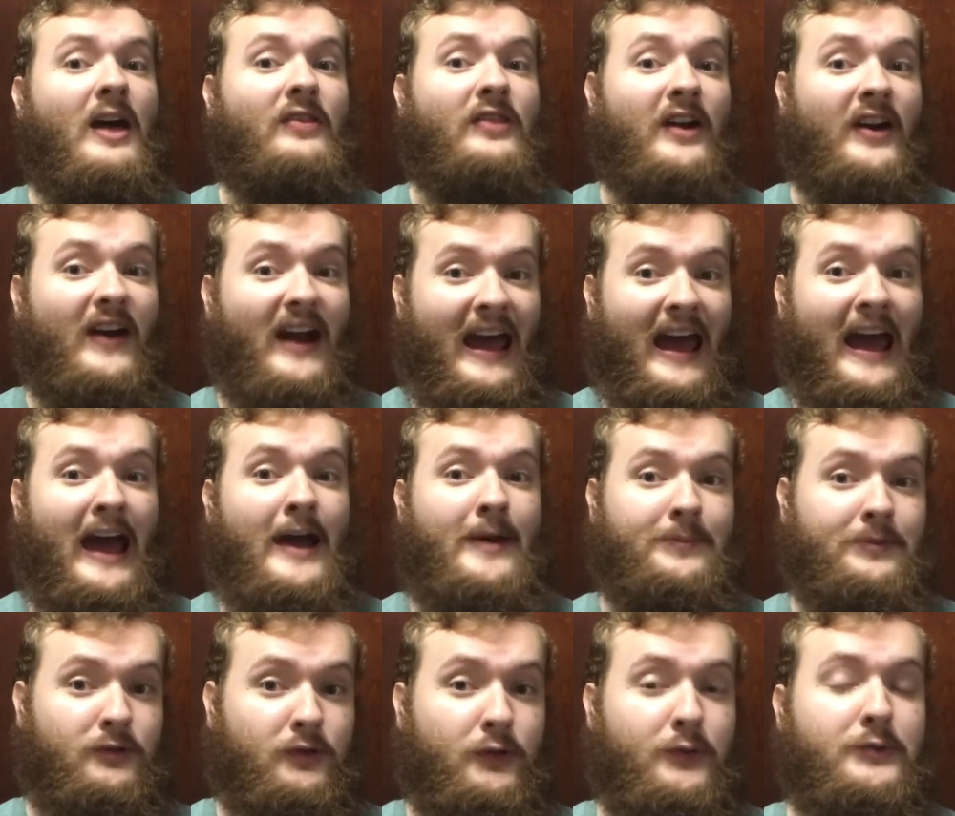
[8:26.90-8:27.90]
that are
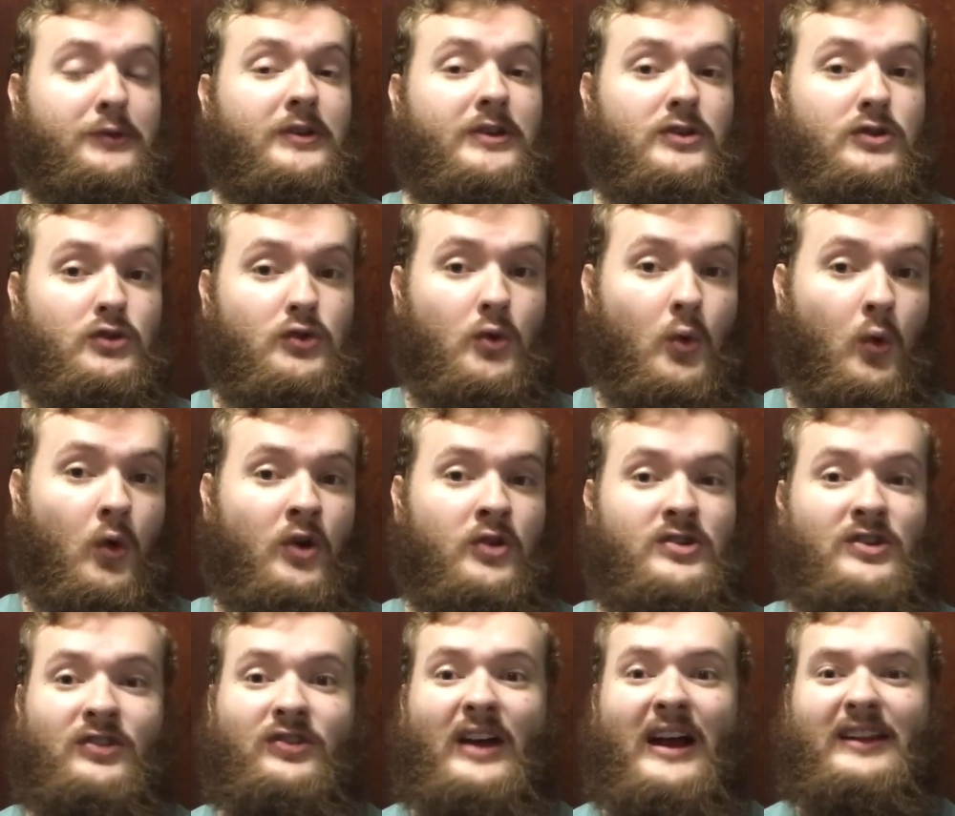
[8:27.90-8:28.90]
absolutely
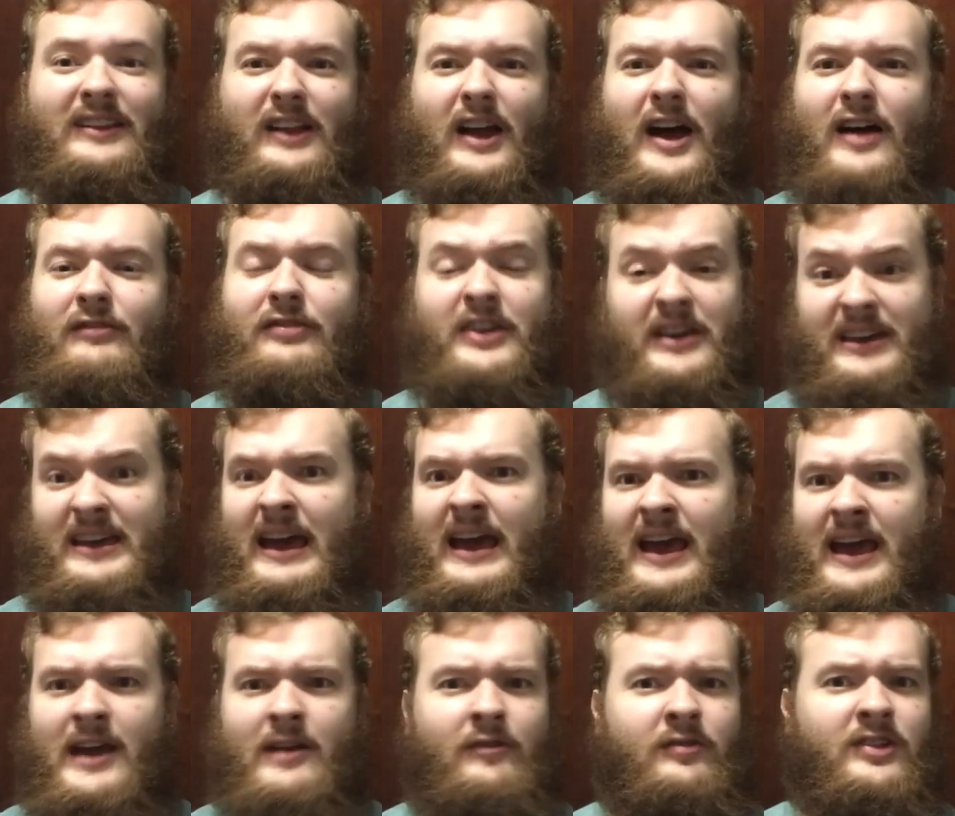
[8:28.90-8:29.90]
gorgeous. I love the
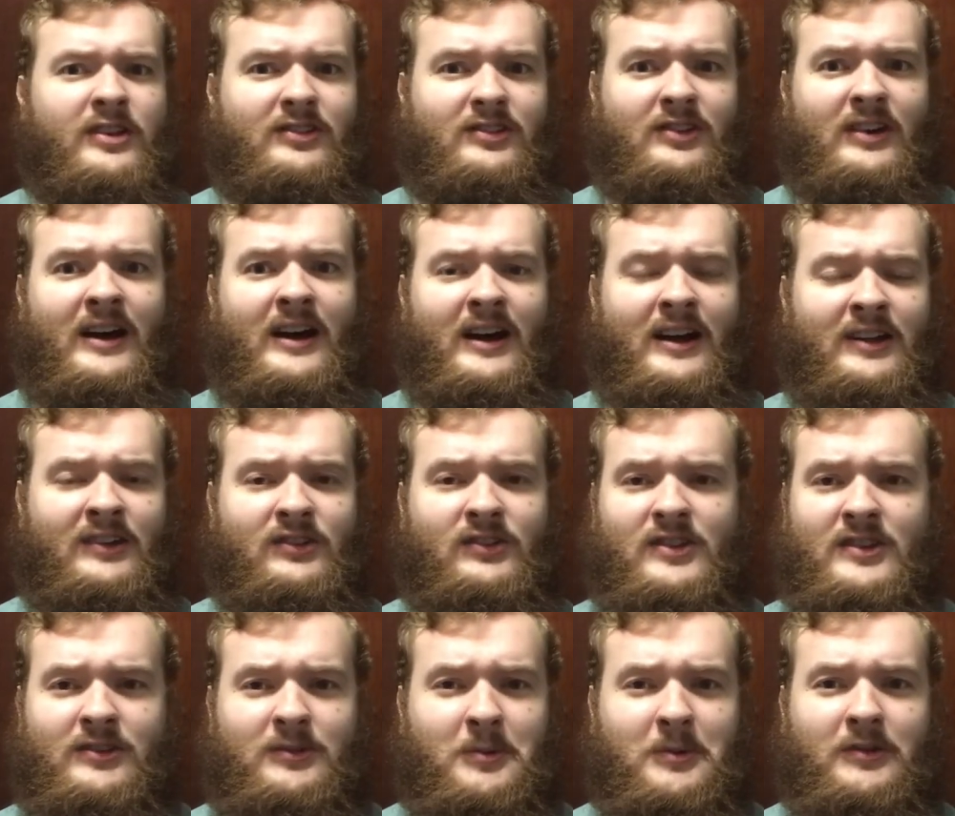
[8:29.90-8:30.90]
cave designs.
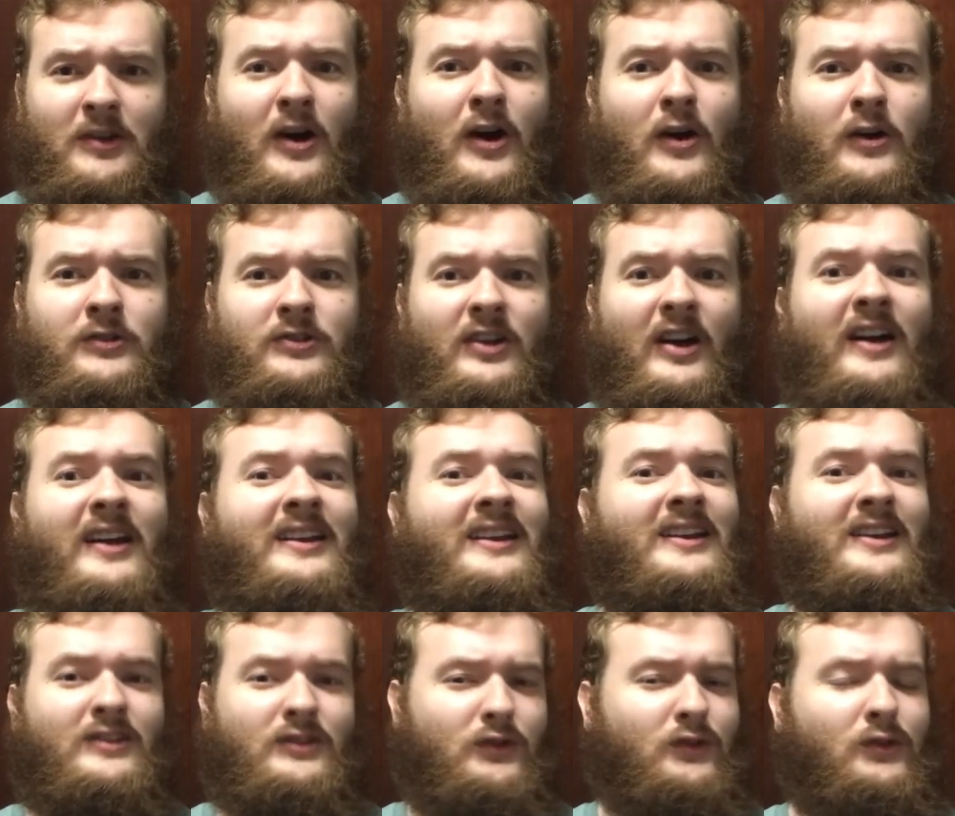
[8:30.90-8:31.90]
This was all done
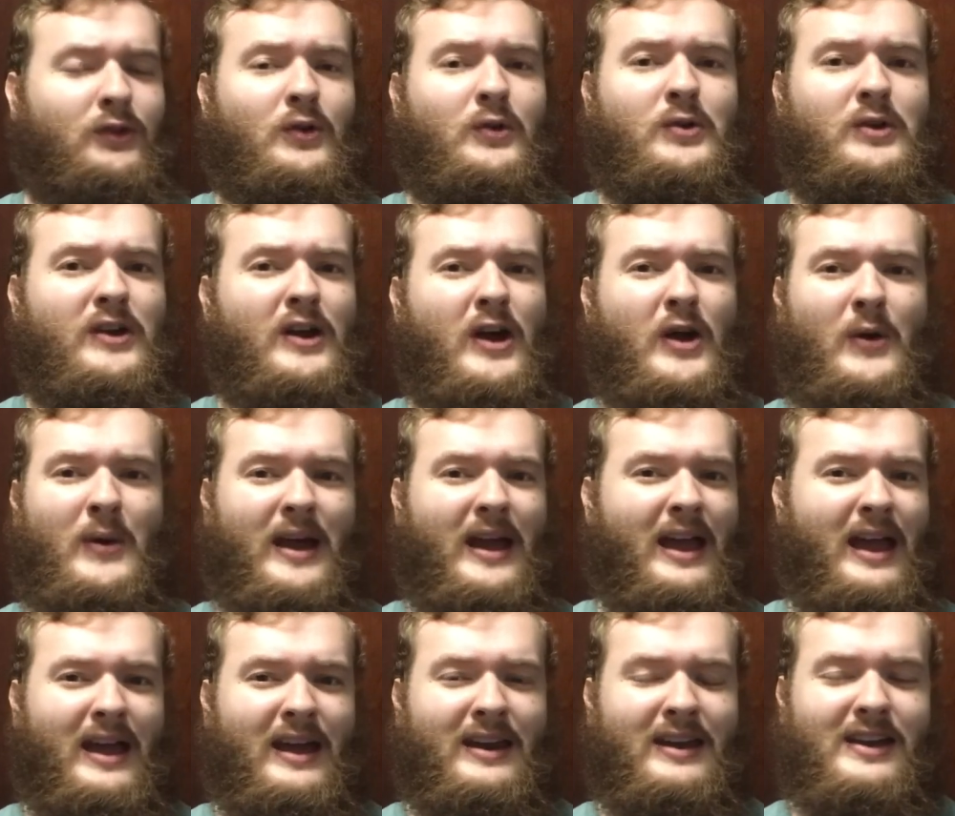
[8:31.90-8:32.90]
in a studio,
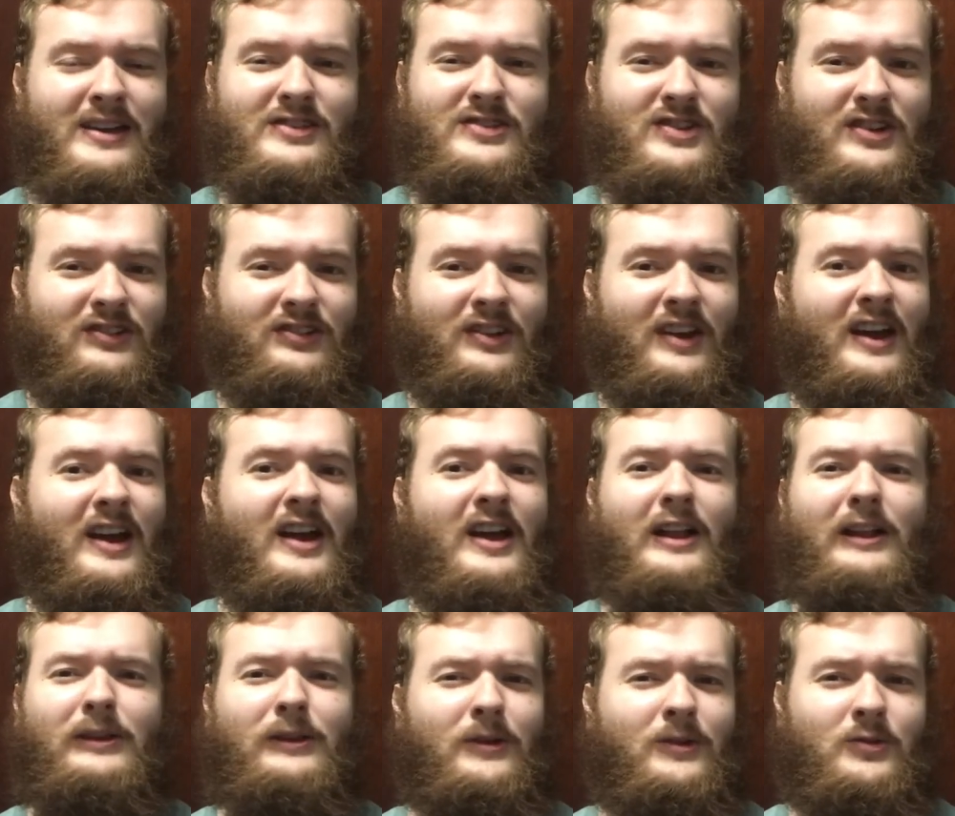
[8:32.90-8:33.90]
and it just
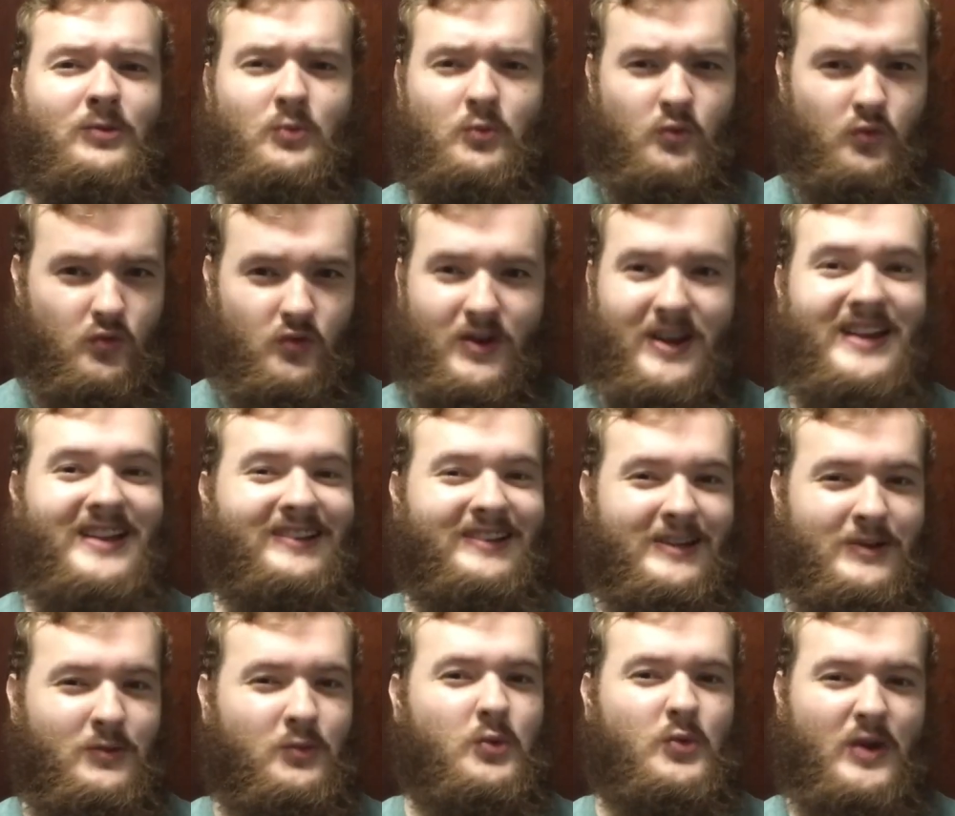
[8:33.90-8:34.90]
looks
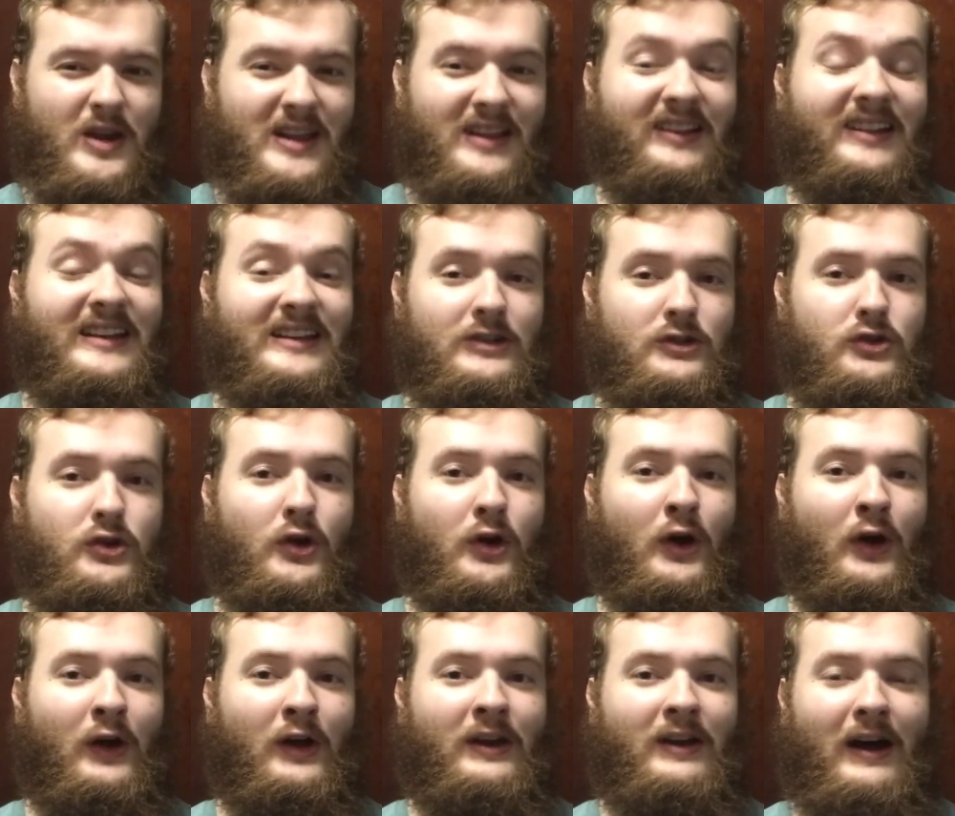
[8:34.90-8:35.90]
really, really
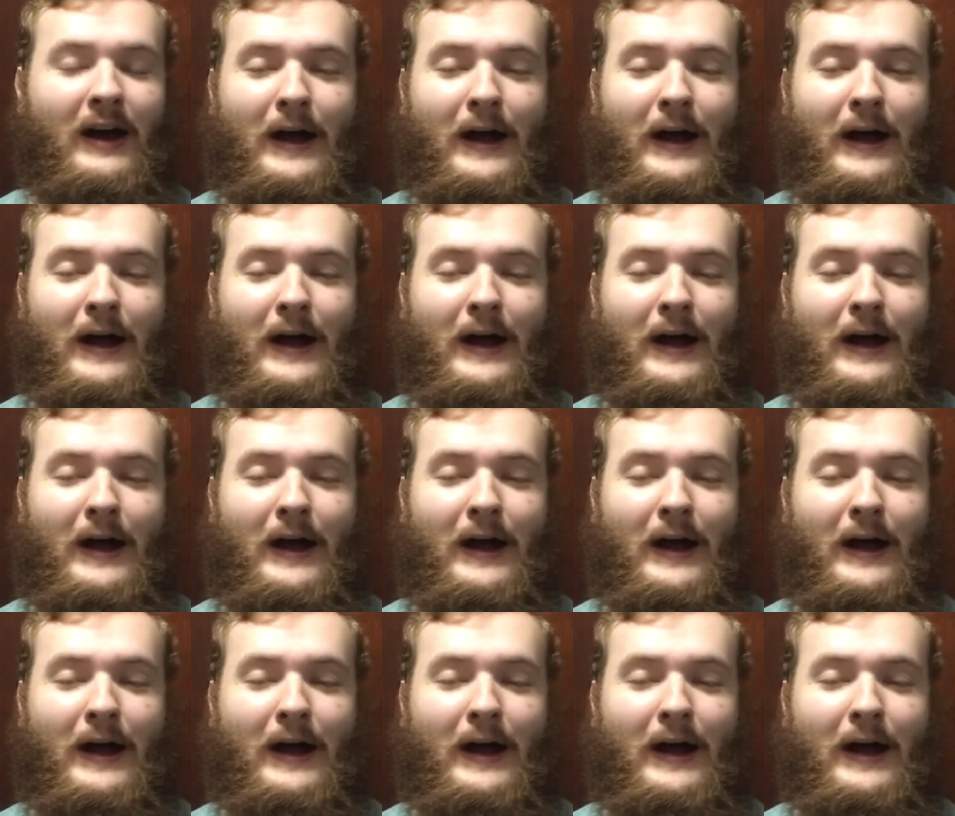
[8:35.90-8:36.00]
good.